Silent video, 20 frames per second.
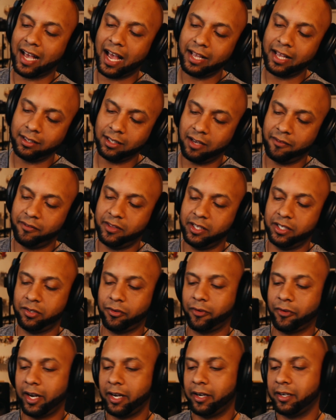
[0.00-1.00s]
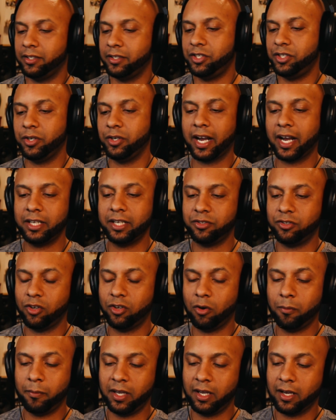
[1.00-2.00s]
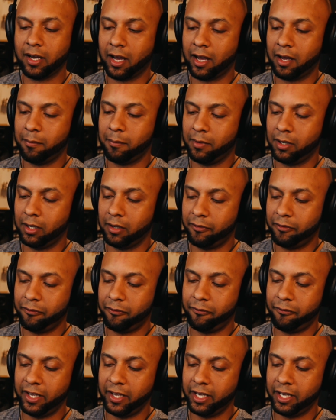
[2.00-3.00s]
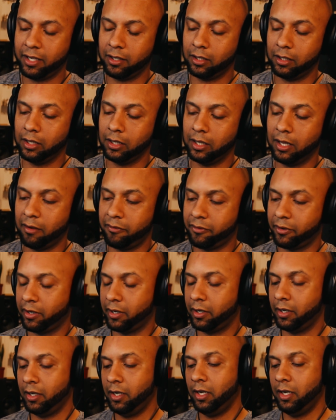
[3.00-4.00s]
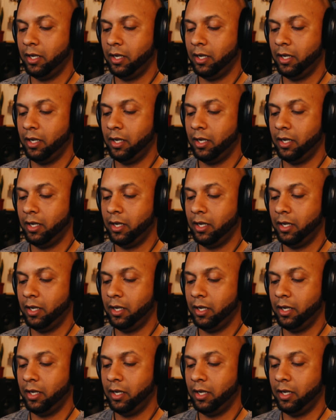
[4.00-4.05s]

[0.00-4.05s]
I love this fragrance. You guys know me. I'm a Fig lover.